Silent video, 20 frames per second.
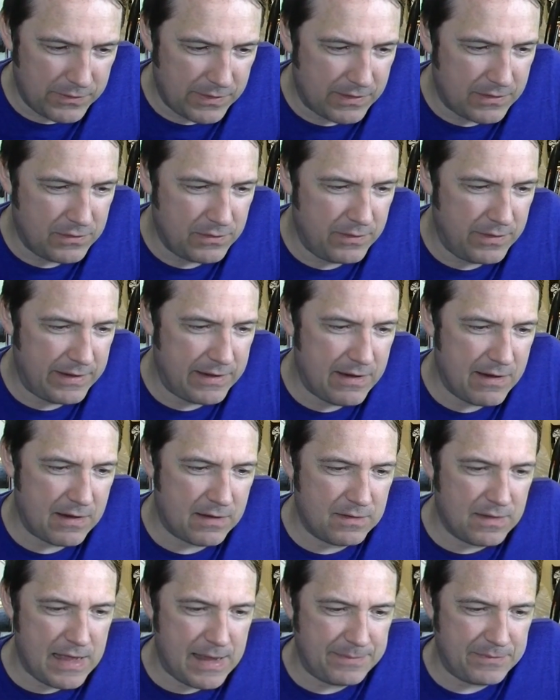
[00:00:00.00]
including Eric
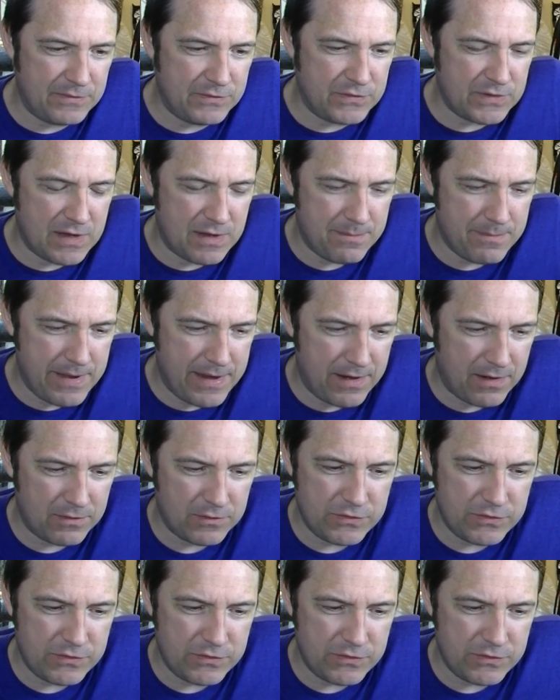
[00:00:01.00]
Clapton, John Mayer,